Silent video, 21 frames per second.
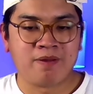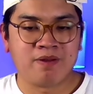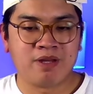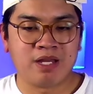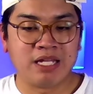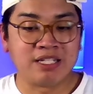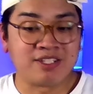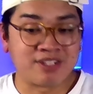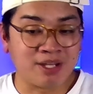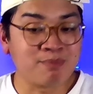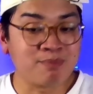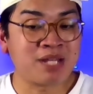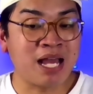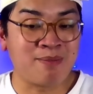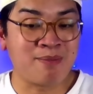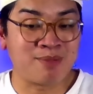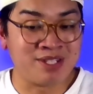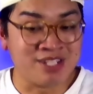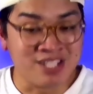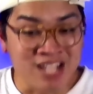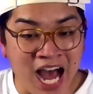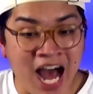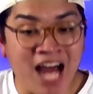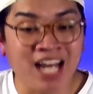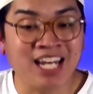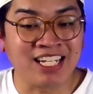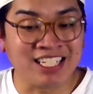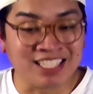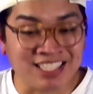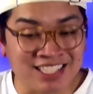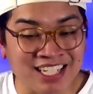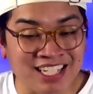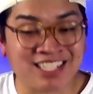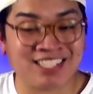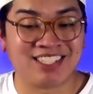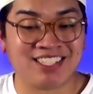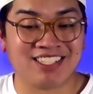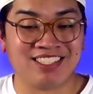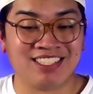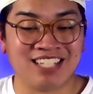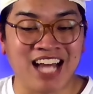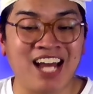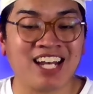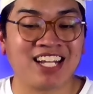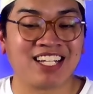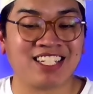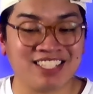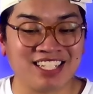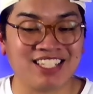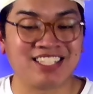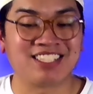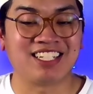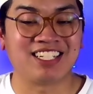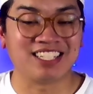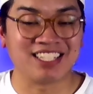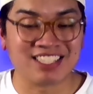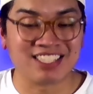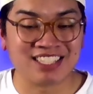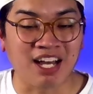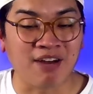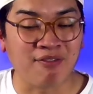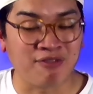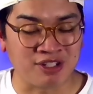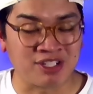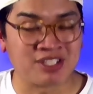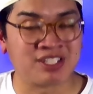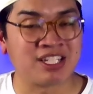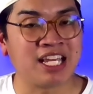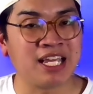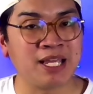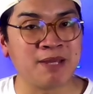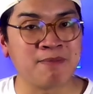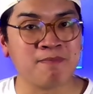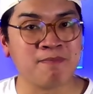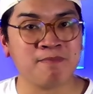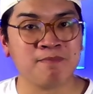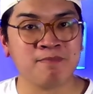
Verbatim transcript: and sometimes non-exist non-existent self-esteem